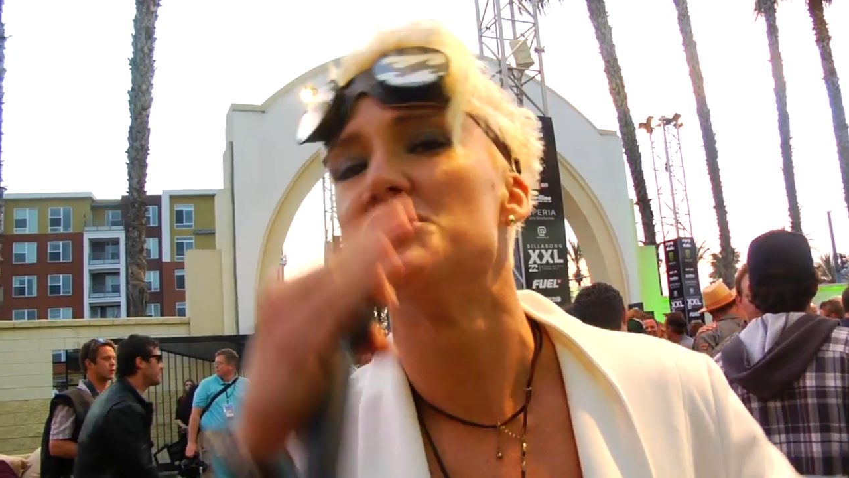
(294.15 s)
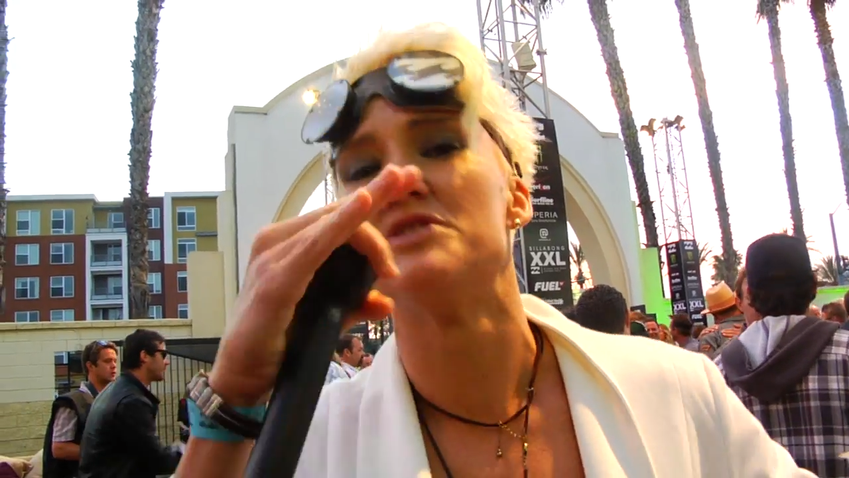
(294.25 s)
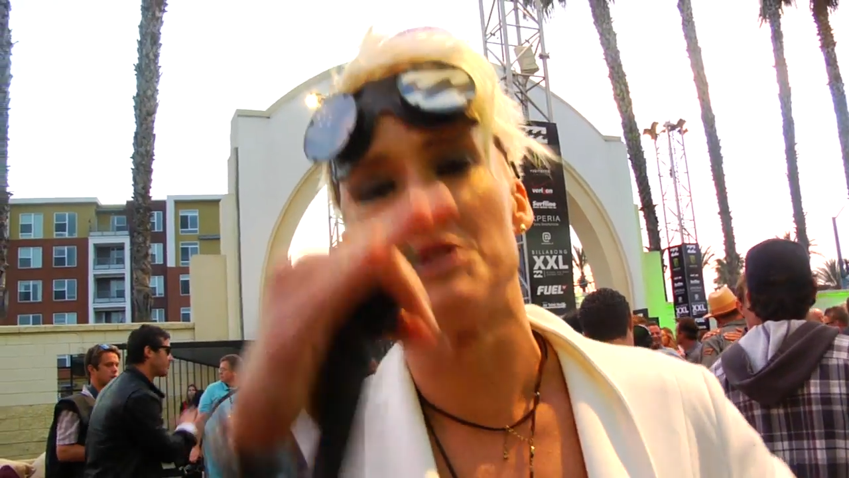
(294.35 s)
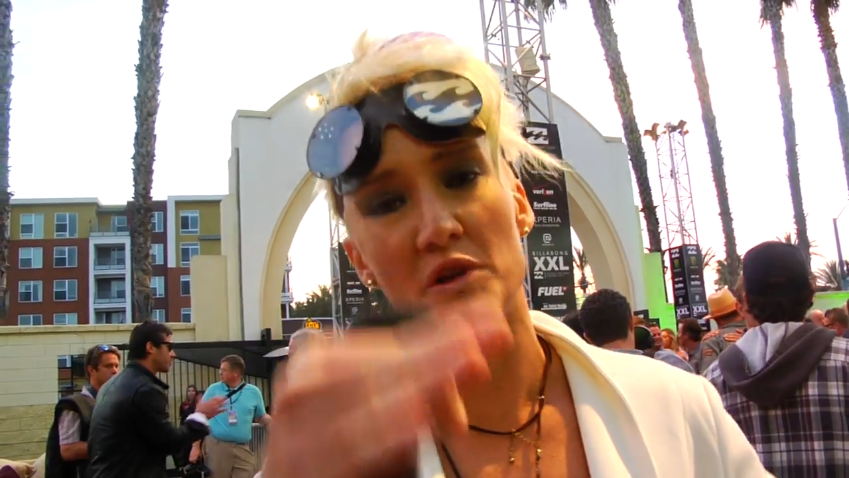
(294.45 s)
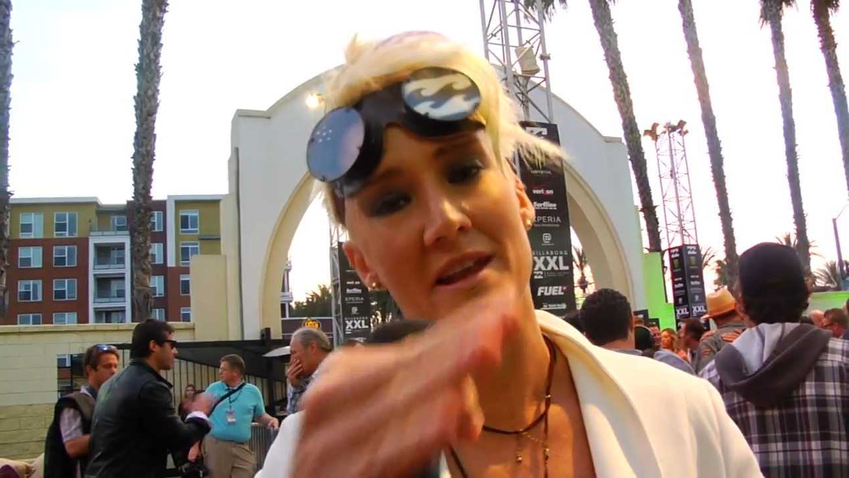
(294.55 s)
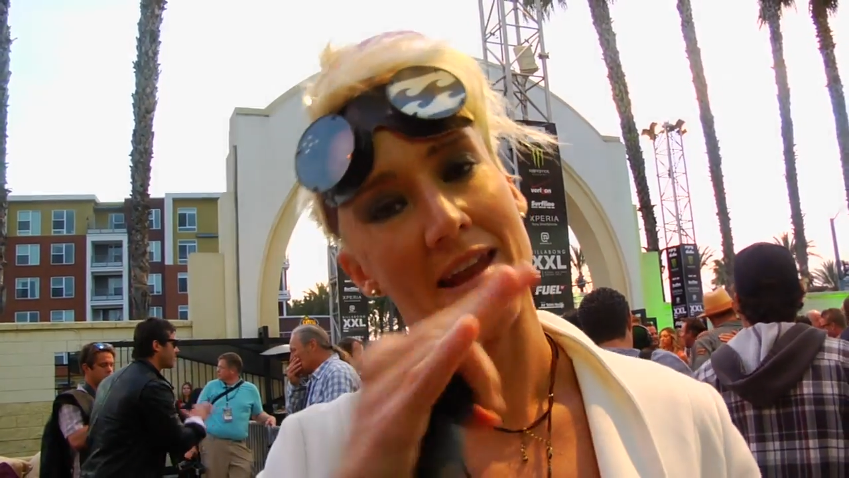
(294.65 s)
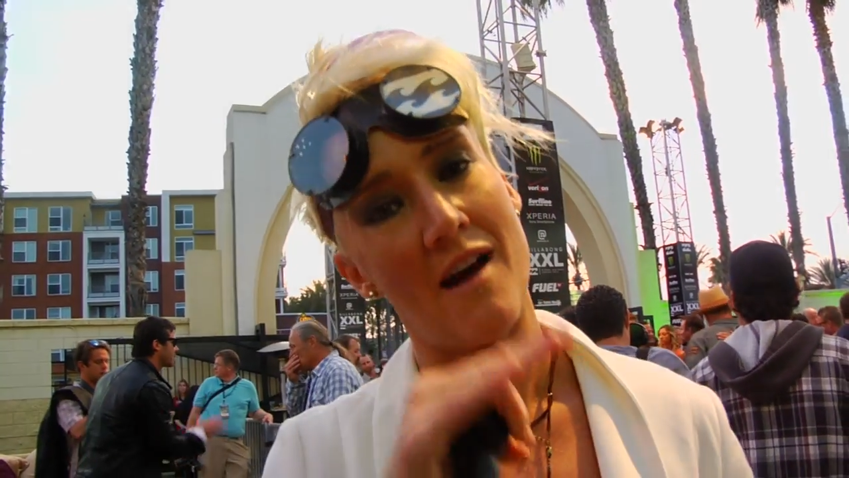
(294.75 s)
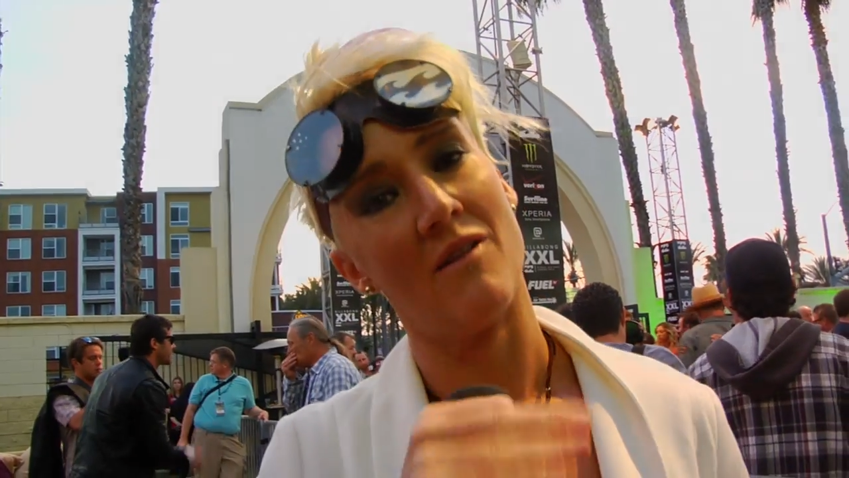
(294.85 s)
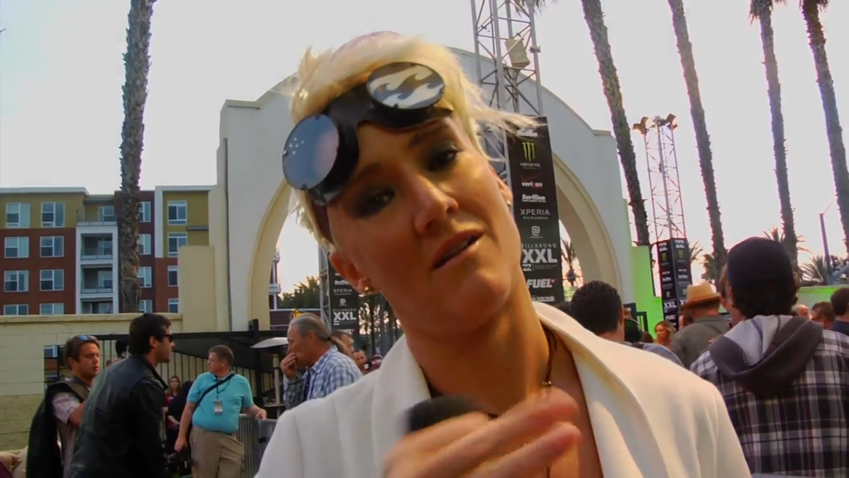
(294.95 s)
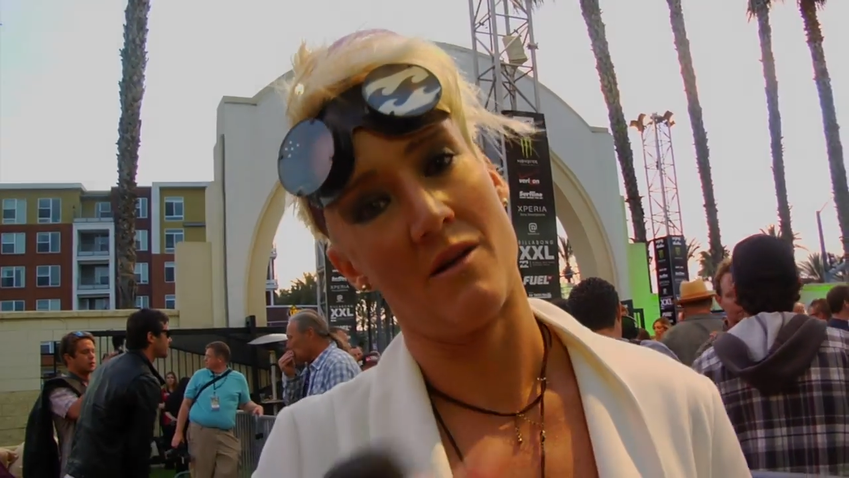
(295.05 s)
Just do it
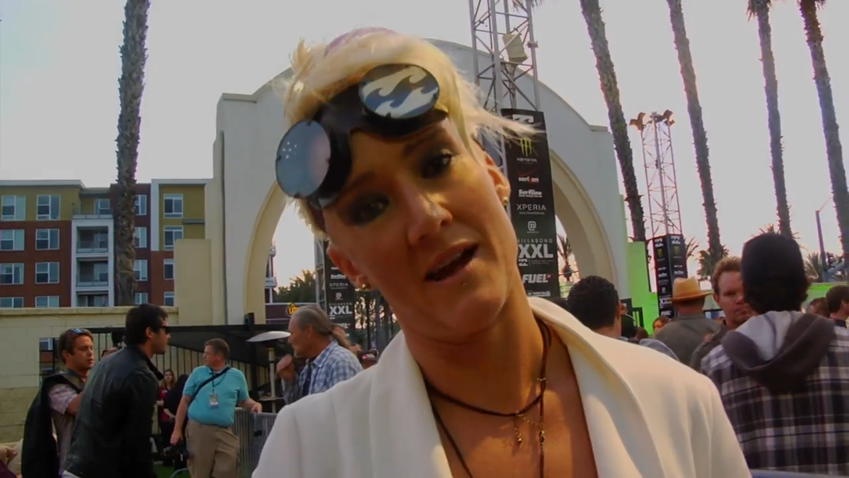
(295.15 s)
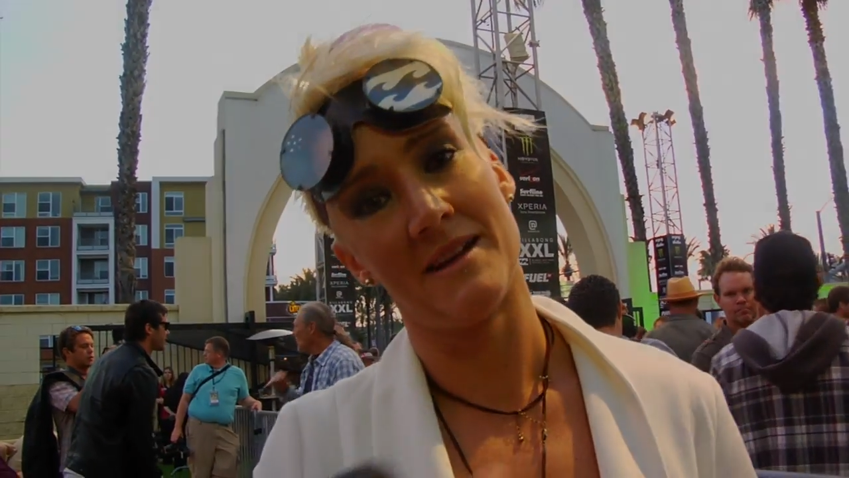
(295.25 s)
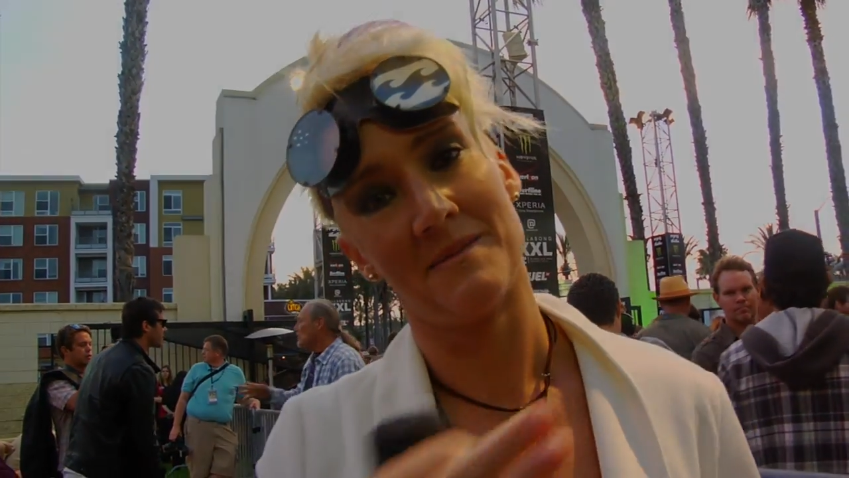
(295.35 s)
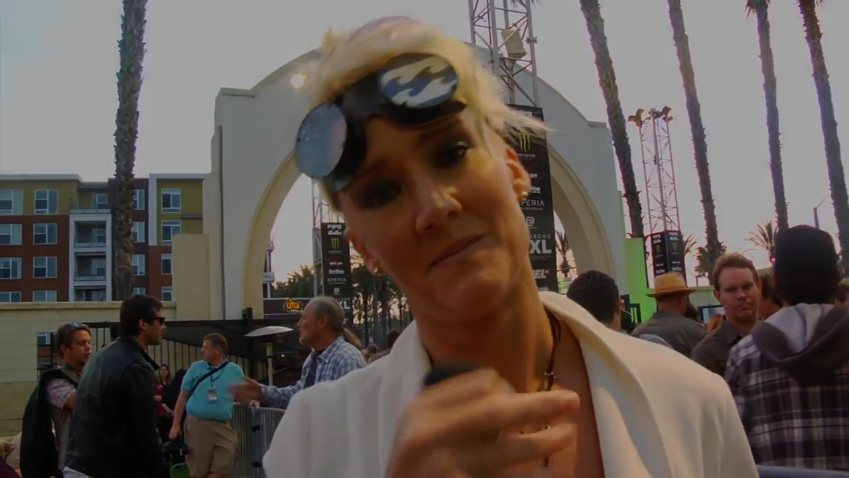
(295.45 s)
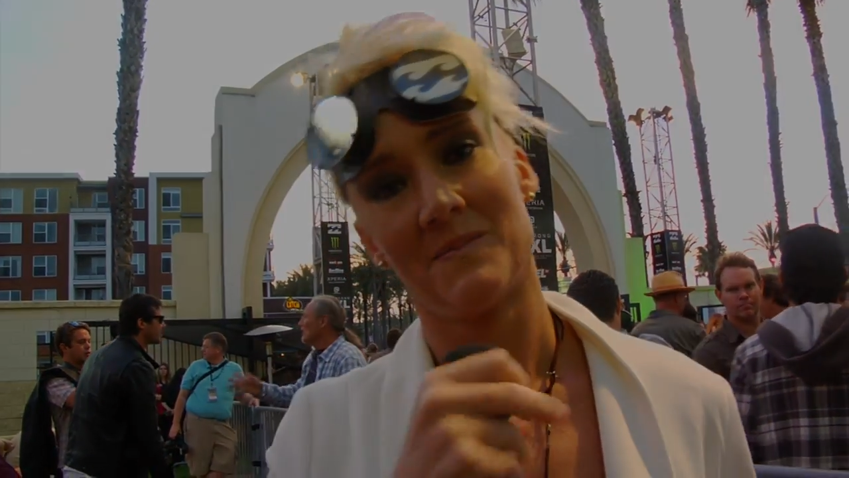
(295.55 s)
now, all right?